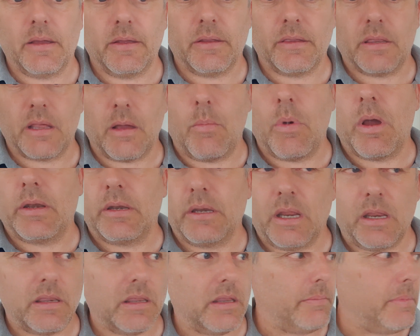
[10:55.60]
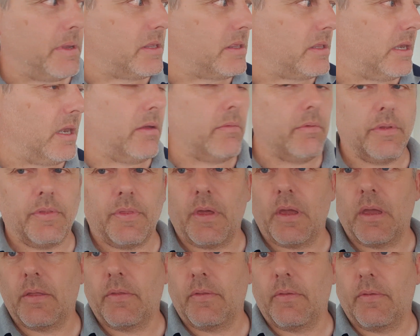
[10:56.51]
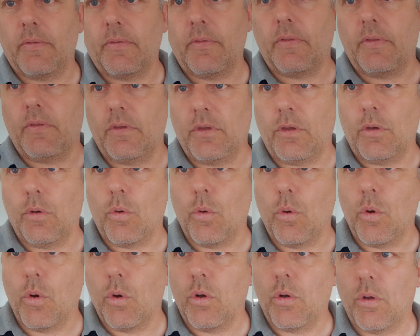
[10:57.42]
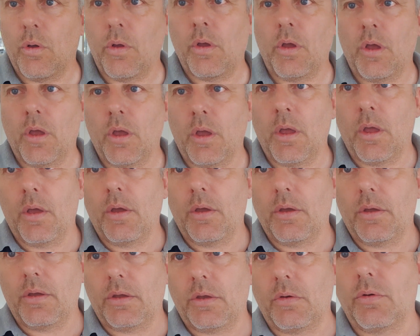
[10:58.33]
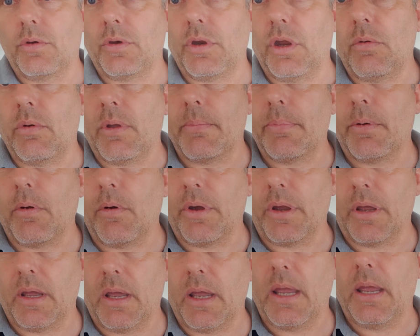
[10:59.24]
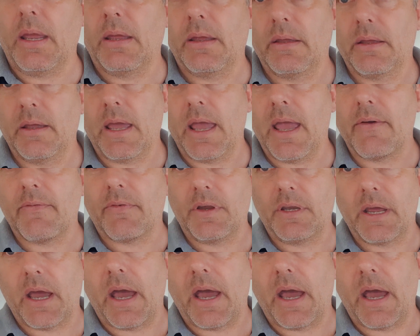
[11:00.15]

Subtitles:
Someone needs to be sitting with your new employee every